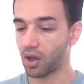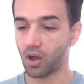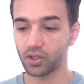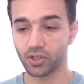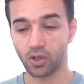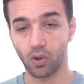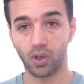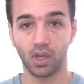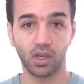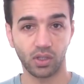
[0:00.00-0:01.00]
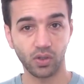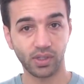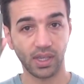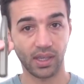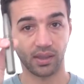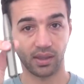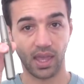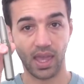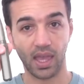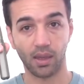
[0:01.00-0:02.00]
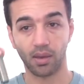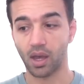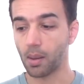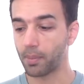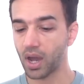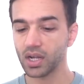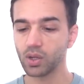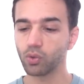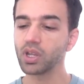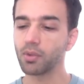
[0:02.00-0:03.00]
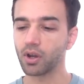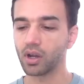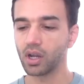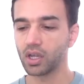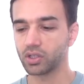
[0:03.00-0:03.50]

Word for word: Also, using a body reamer